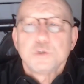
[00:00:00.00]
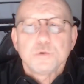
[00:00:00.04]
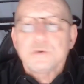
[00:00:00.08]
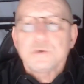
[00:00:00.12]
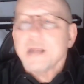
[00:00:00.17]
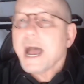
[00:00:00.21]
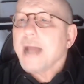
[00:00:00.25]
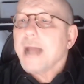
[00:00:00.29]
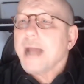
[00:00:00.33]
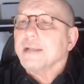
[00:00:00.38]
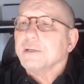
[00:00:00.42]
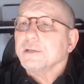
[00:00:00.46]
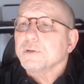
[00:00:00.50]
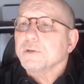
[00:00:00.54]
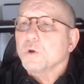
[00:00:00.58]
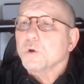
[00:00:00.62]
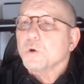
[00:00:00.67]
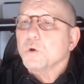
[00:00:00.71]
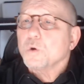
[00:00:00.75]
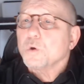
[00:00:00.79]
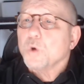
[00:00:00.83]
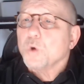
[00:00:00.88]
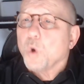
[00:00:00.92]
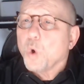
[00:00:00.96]
Do not
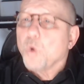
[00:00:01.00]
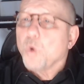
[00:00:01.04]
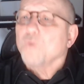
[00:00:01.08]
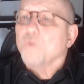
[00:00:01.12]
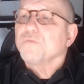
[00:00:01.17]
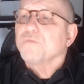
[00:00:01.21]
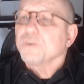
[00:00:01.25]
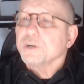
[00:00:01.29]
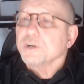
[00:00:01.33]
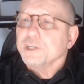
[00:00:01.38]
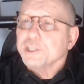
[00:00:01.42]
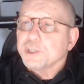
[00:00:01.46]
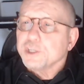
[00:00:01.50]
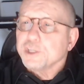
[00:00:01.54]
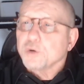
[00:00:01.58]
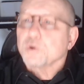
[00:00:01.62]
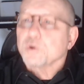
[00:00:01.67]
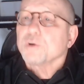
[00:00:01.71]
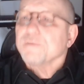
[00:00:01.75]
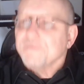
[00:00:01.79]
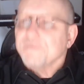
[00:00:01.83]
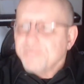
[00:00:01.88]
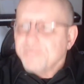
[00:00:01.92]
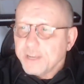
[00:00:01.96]
go over
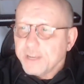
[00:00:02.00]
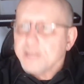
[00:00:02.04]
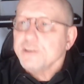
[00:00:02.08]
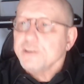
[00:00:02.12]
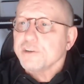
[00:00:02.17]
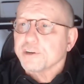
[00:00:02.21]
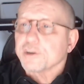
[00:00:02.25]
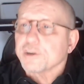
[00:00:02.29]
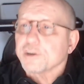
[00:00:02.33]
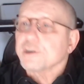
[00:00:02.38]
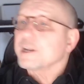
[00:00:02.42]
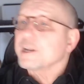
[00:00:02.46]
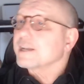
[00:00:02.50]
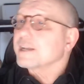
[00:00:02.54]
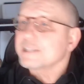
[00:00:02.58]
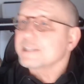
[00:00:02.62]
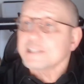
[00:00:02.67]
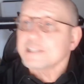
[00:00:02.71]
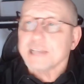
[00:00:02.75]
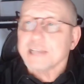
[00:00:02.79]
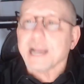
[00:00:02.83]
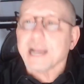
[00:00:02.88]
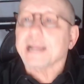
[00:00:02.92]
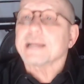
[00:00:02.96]
your vineyard a
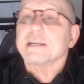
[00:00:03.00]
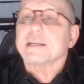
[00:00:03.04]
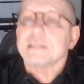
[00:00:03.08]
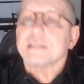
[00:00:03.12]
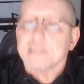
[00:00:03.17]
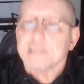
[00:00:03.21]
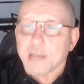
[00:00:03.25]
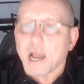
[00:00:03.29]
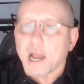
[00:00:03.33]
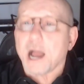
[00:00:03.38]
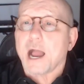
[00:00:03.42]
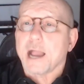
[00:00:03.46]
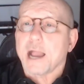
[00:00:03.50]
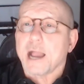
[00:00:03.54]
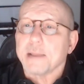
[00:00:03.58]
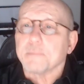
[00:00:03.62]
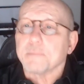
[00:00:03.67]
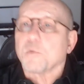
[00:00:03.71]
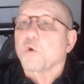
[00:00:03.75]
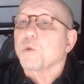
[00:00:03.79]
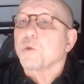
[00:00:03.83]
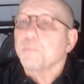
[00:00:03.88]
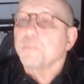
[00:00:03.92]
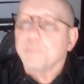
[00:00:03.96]
second
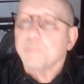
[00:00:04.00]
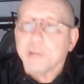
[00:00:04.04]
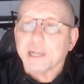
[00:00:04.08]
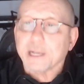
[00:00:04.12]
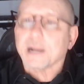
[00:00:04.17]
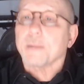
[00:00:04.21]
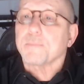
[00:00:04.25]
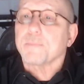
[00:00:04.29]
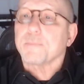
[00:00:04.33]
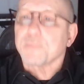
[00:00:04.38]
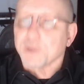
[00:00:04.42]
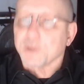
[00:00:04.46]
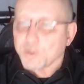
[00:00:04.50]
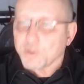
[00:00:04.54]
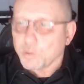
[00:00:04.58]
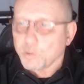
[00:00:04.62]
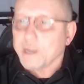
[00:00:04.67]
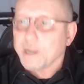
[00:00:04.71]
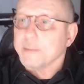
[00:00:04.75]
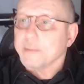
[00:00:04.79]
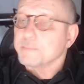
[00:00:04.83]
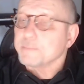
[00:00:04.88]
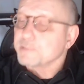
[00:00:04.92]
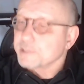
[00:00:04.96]
time, or pick up the
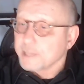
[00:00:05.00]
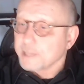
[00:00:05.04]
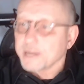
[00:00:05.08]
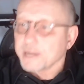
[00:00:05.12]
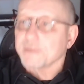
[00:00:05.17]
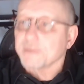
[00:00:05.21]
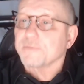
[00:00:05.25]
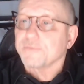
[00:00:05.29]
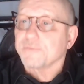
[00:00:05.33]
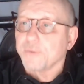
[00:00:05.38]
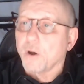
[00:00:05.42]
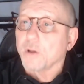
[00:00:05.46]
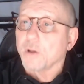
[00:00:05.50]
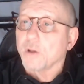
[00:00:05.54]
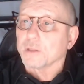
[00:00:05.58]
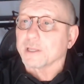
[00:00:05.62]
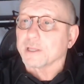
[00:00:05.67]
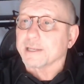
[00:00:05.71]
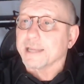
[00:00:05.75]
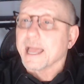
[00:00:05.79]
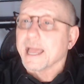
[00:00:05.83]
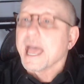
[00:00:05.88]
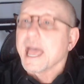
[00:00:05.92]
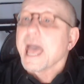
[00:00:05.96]
grapes that have
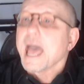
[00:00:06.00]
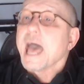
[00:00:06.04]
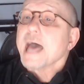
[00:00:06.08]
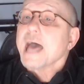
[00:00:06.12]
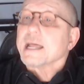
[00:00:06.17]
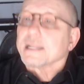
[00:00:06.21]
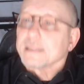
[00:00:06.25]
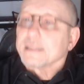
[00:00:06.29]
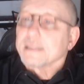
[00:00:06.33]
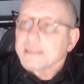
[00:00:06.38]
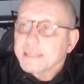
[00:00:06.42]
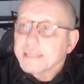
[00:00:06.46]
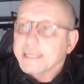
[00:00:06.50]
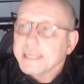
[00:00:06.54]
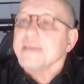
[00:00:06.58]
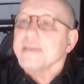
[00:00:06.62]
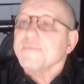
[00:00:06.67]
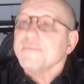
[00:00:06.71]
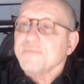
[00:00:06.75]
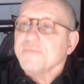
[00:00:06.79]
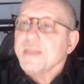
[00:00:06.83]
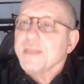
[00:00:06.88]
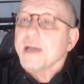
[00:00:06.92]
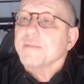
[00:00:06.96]
fallen.
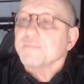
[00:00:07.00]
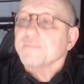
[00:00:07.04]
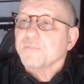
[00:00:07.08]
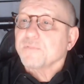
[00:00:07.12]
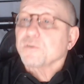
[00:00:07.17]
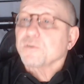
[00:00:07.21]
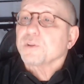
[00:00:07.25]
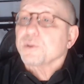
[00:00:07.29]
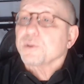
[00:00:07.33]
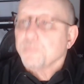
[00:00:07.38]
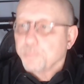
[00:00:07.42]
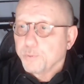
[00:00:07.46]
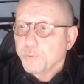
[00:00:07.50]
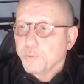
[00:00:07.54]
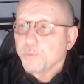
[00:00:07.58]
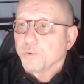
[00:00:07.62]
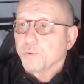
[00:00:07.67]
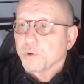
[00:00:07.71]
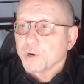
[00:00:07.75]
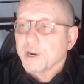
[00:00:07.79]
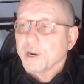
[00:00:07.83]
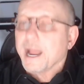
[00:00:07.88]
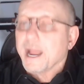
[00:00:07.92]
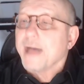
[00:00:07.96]
Leave them for the
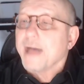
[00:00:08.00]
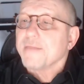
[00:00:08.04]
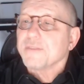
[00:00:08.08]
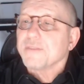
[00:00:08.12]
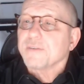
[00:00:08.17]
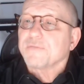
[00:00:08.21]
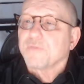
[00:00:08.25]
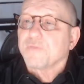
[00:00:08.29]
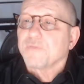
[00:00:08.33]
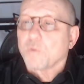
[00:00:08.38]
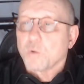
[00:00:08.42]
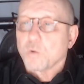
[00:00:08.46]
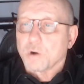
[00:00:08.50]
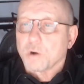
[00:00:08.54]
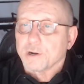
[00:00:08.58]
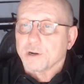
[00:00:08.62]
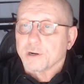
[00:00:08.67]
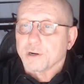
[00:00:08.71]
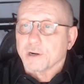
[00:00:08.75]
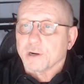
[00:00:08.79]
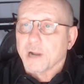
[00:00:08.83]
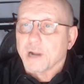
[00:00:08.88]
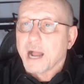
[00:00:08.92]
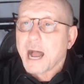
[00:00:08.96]
poor and the
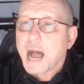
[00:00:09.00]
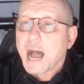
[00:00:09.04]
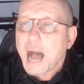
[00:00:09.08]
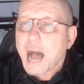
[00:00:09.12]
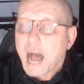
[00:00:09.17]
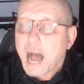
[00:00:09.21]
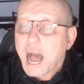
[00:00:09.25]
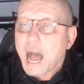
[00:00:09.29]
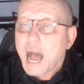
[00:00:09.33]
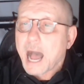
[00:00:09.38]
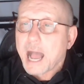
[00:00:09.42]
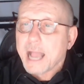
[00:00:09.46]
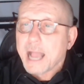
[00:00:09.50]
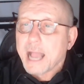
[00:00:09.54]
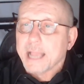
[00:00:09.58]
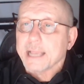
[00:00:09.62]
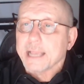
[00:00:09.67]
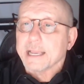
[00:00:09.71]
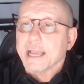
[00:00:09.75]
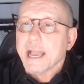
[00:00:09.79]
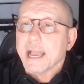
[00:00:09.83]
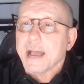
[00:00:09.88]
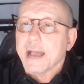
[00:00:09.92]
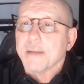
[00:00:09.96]
foreigner.
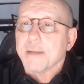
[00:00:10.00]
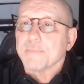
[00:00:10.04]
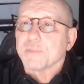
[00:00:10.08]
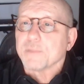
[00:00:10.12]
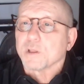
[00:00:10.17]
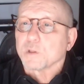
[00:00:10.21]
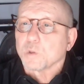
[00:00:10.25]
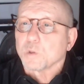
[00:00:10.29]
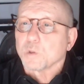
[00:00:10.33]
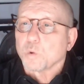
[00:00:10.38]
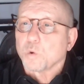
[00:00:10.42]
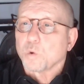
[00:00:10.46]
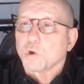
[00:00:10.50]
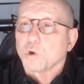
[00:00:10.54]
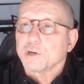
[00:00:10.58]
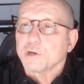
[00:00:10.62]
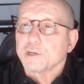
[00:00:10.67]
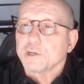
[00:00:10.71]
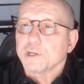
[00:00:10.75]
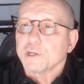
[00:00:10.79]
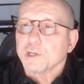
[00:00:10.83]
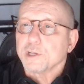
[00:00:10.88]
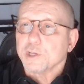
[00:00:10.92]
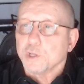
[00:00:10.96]
I am the
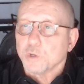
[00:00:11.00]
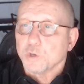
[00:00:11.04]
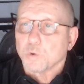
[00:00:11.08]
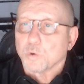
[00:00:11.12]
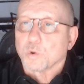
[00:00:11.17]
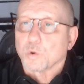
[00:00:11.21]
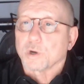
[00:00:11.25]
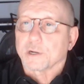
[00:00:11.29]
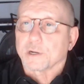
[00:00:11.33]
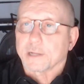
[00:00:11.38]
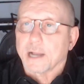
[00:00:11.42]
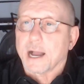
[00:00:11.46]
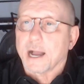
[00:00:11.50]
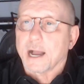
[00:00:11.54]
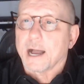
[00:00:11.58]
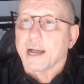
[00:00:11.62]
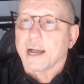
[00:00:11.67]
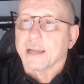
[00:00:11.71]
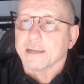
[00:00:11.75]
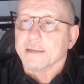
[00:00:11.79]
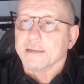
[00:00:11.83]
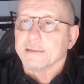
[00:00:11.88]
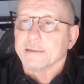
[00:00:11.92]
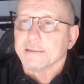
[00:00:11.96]
Lord your
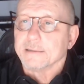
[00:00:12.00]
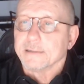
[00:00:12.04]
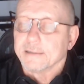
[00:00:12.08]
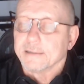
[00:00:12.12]
God.